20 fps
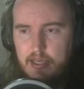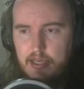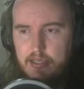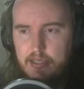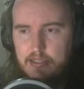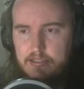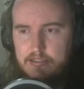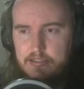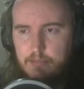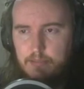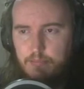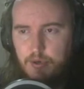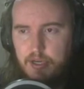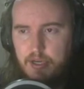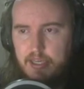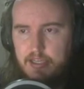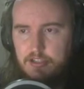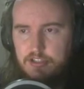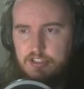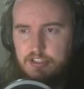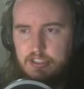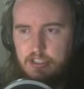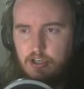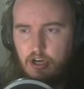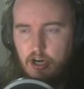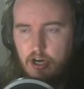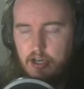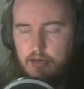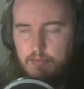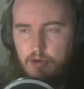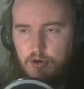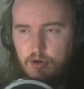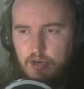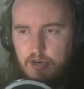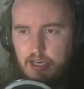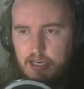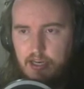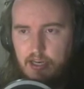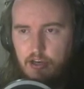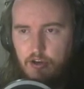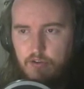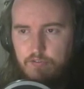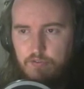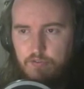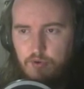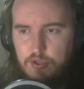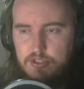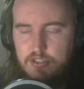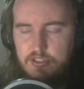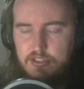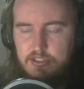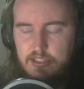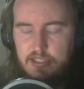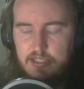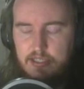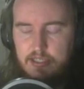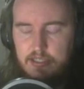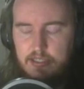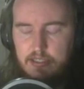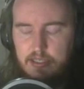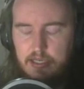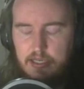is a pretty interesting card. I'm going to really look forward to seeing